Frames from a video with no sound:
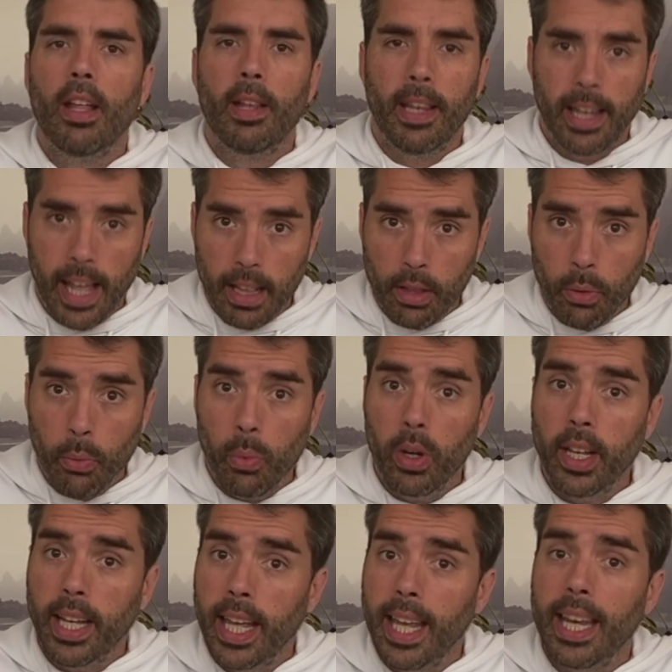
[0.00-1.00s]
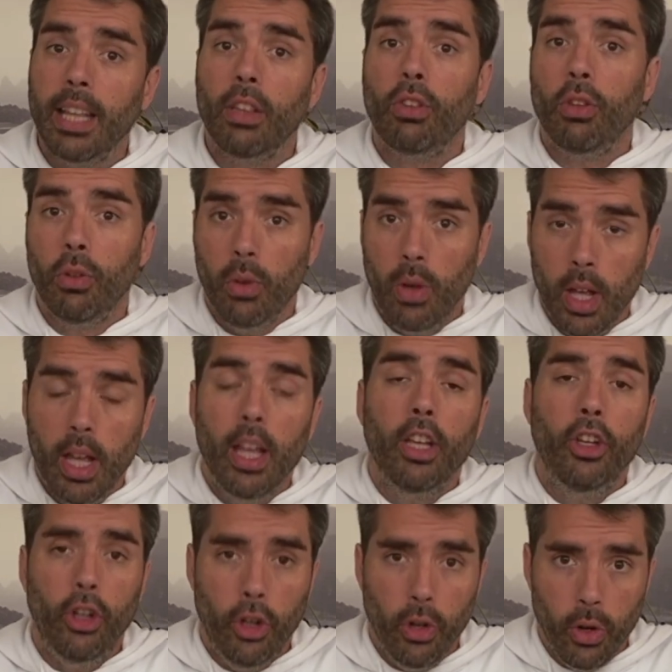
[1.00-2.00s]
that they want to get into
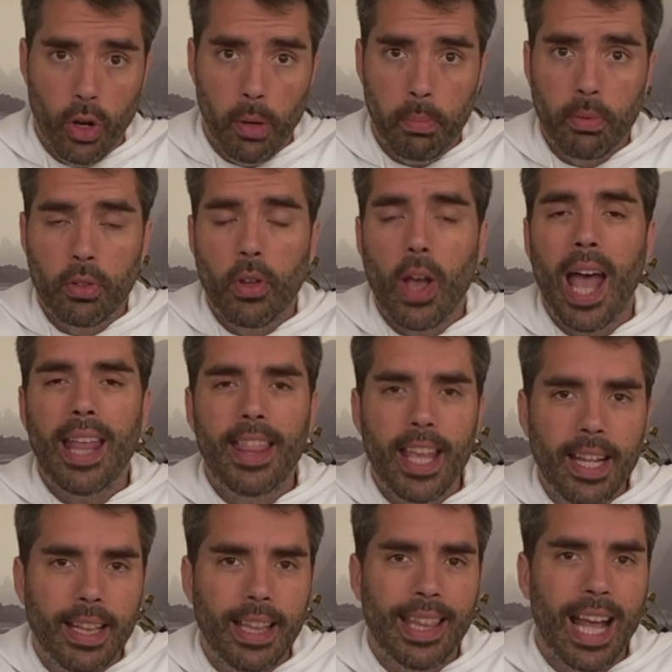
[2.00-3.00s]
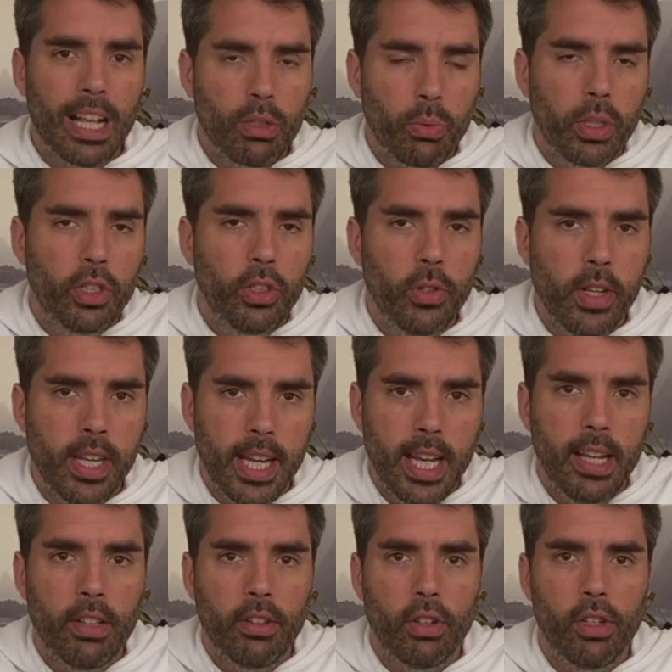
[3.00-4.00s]
Europe. So I think that's what you
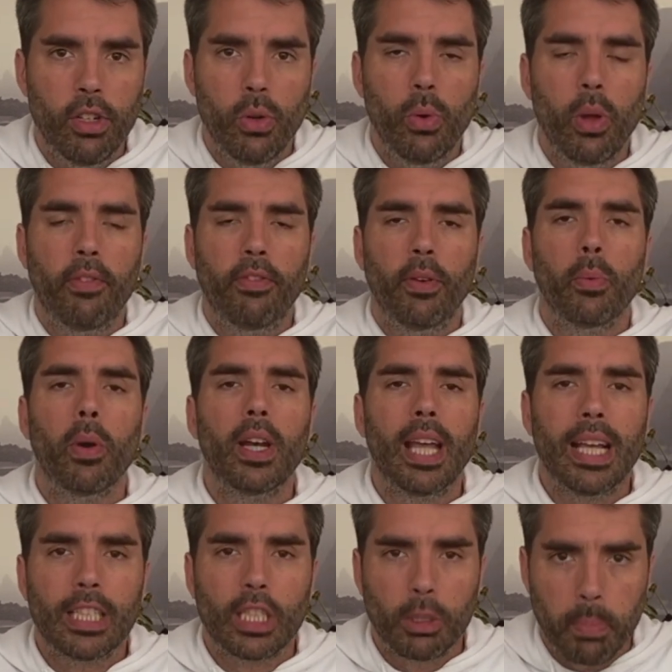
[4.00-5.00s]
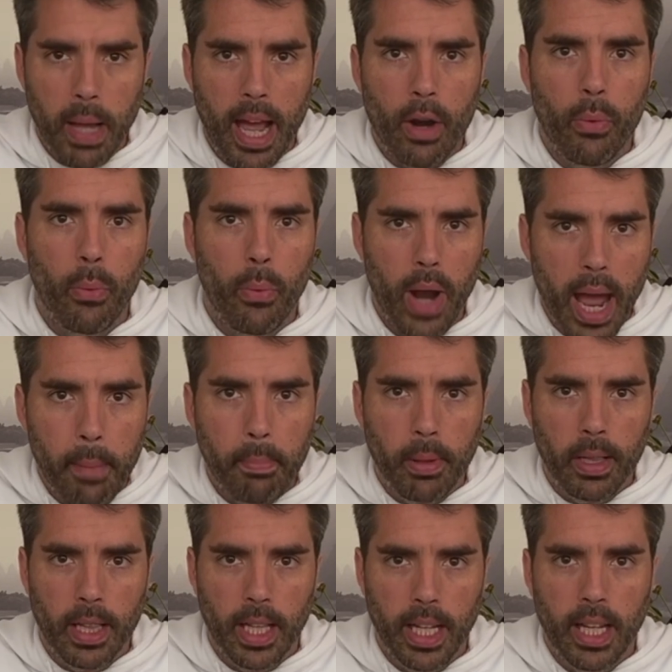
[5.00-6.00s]
need to do if you want to expand
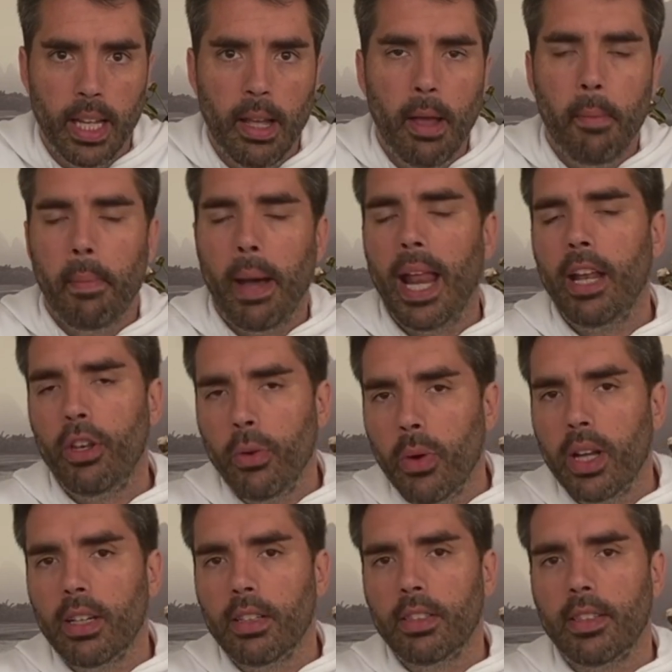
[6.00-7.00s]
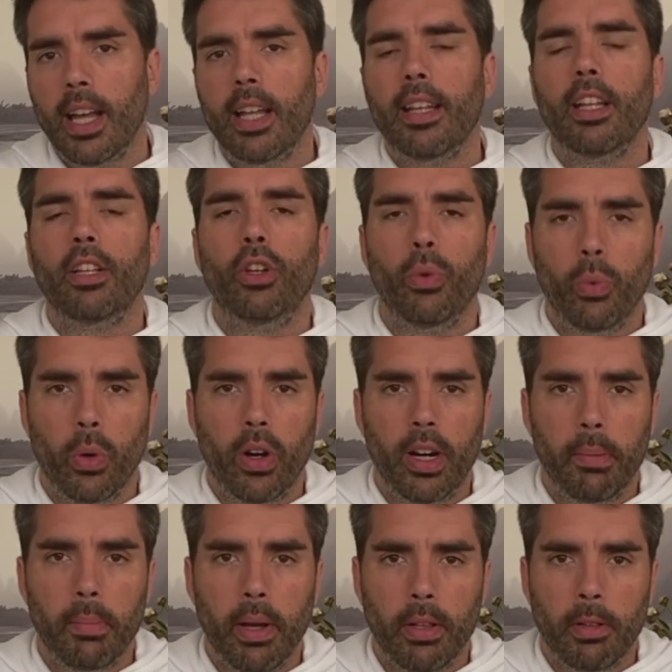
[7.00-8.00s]
rapidly. But I do understand that you're worried
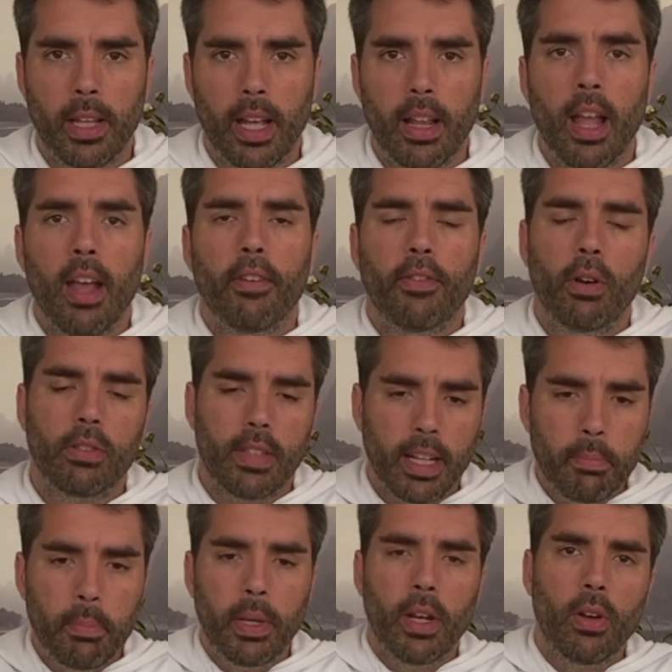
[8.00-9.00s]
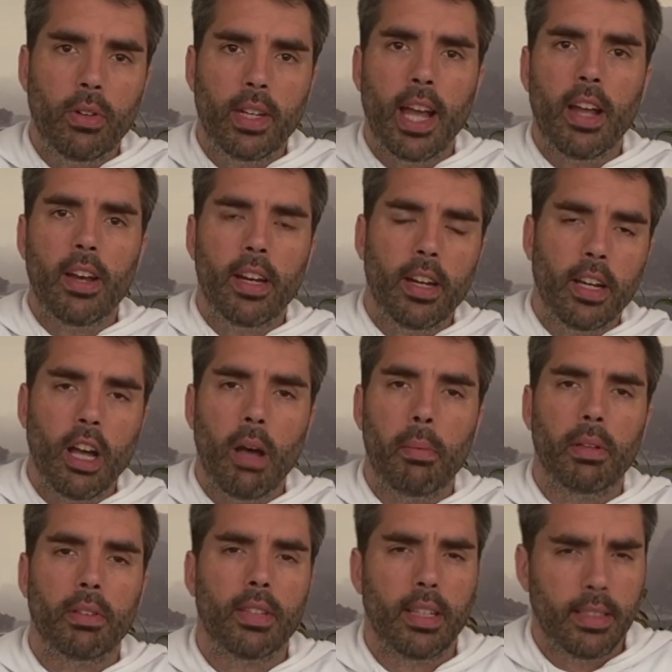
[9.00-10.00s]
about that. Folks, let me know down in the
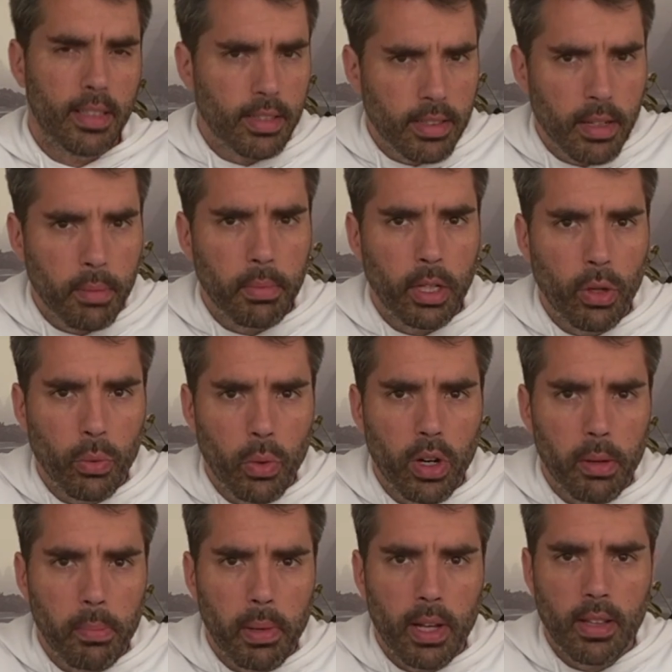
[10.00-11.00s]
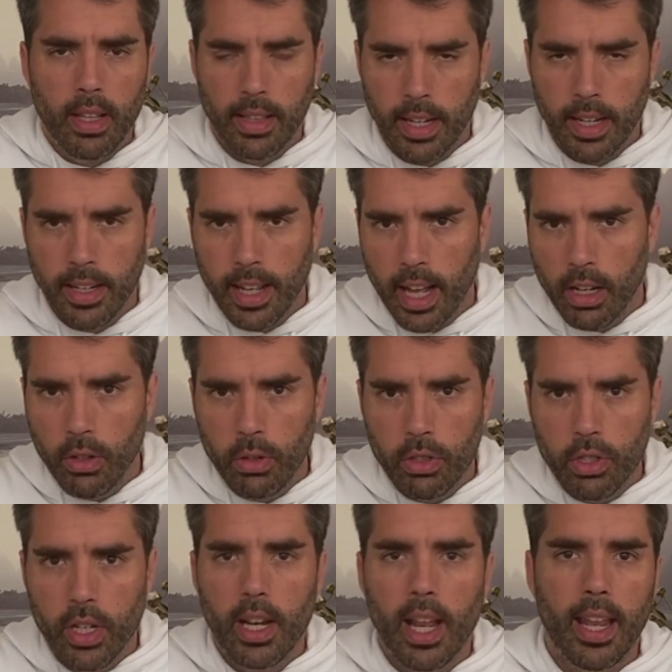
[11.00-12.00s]
comments. Is this something you're worried about, the
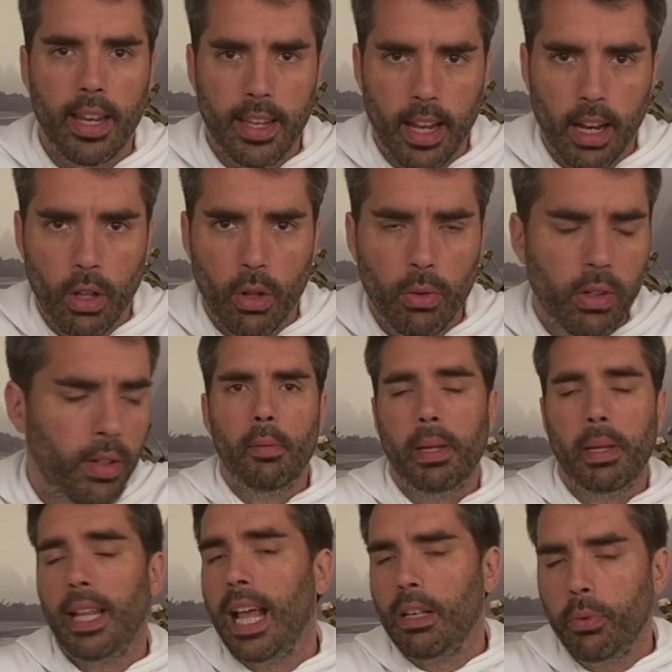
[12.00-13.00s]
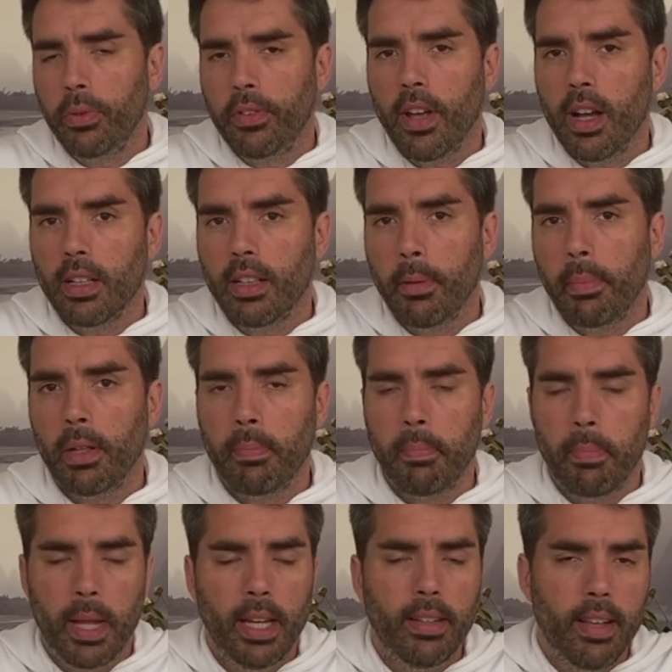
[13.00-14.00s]
dilution and the loan? But as we talked about
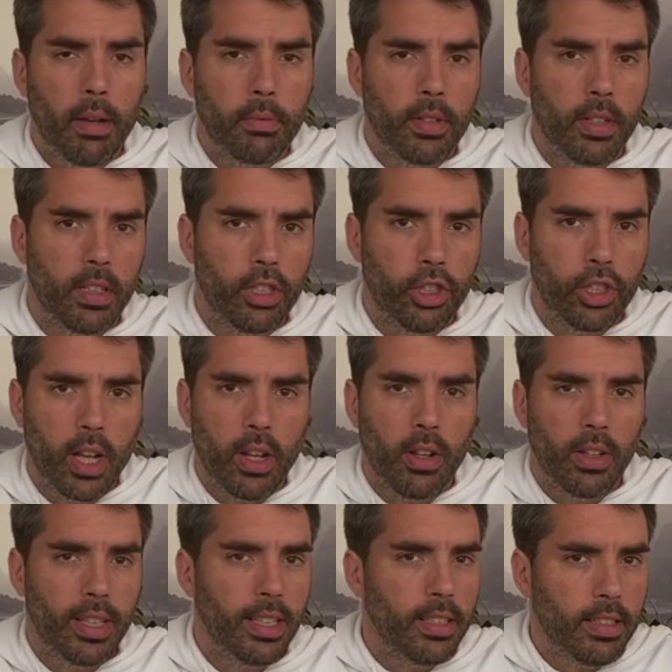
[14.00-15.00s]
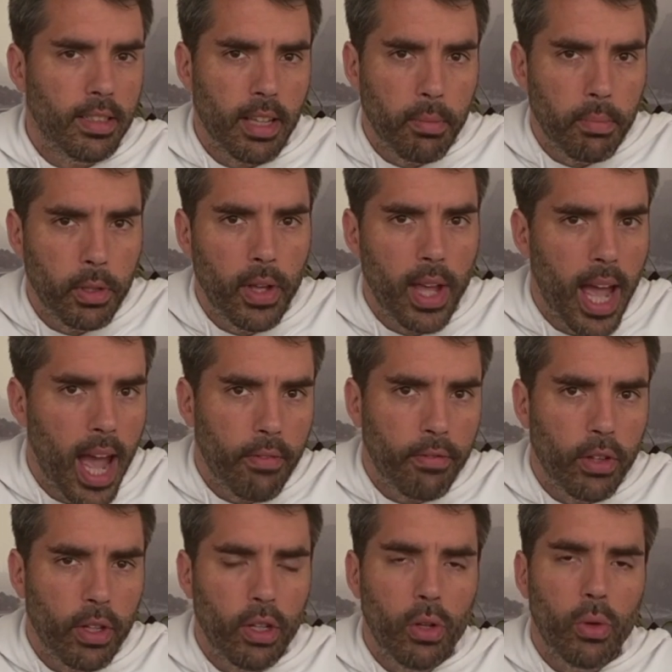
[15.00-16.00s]
many times on this channel, this is something you have
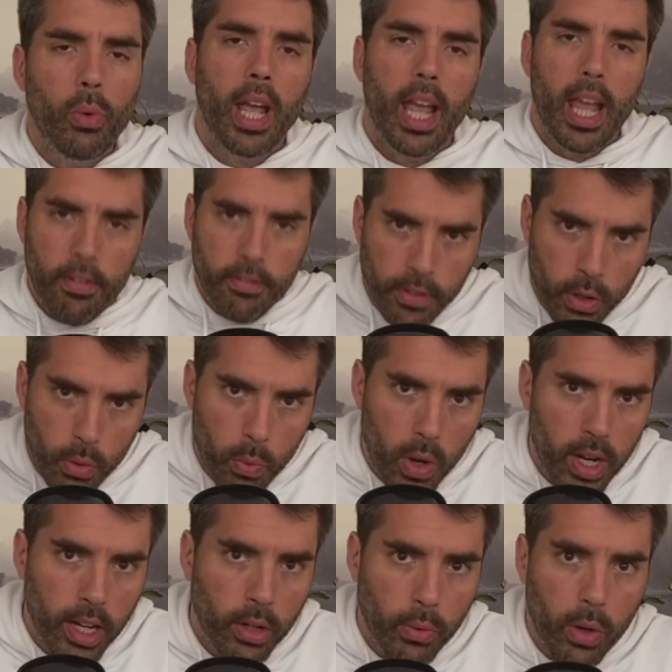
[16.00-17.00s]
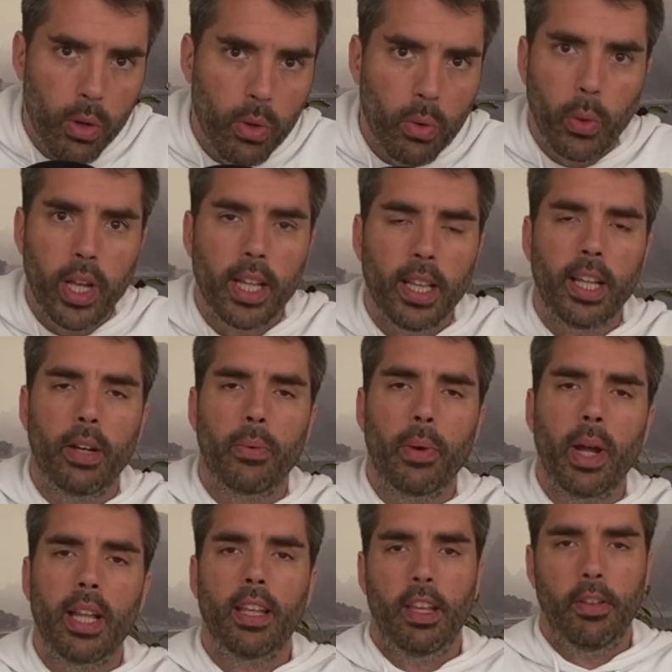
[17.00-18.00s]
to do if you want to grow quickly,
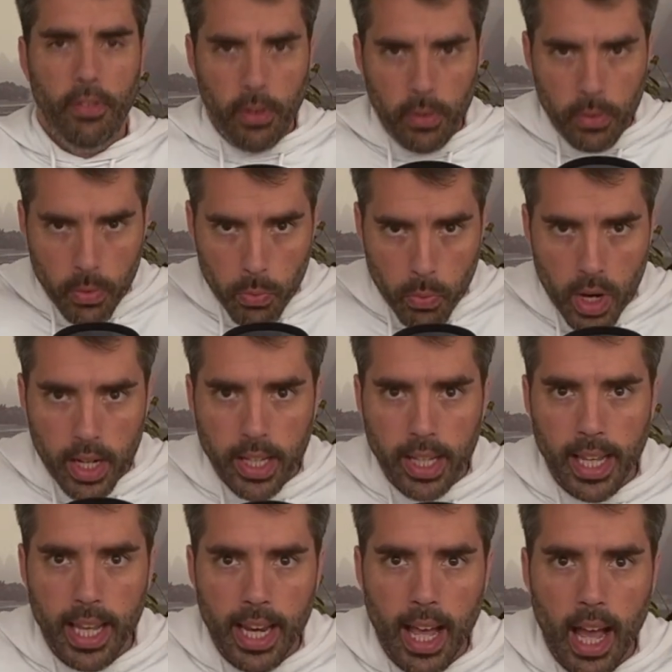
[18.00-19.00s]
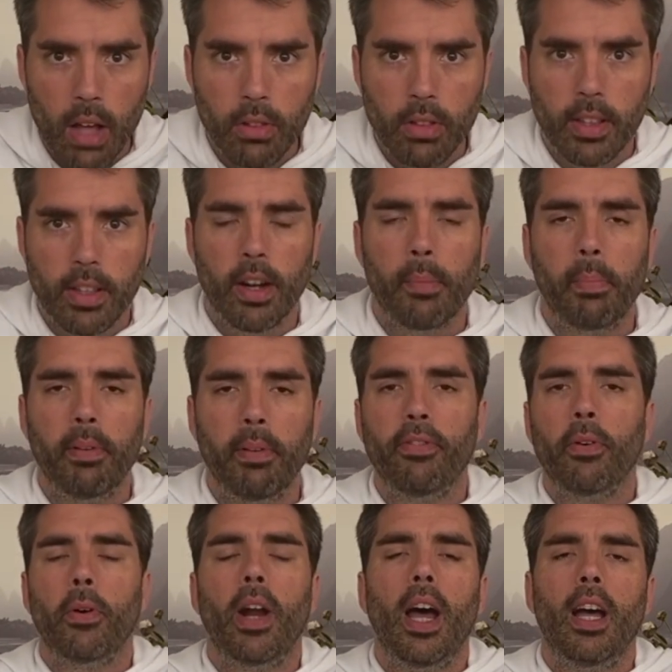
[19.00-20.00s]
right? If you want to get out there
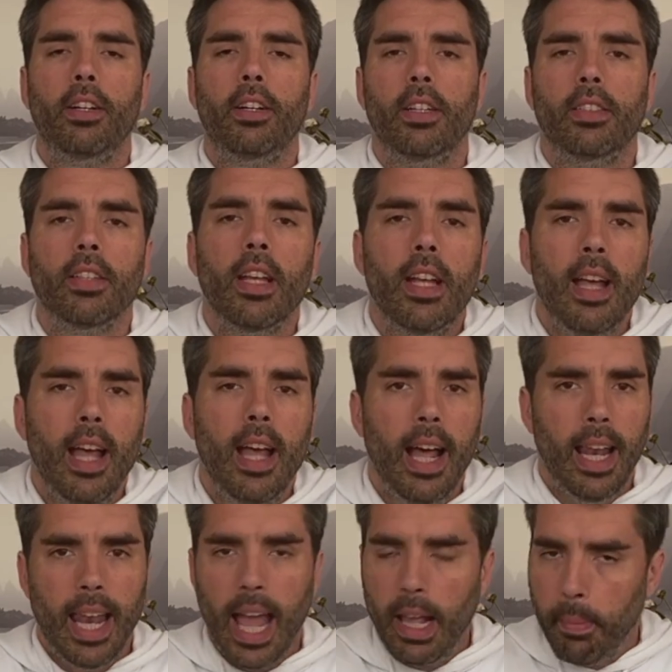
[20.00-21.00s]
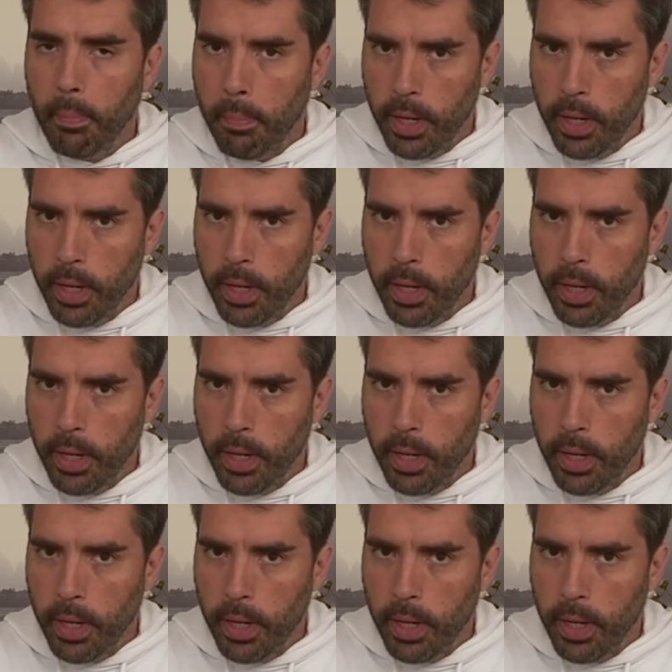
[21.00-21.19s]
before others, like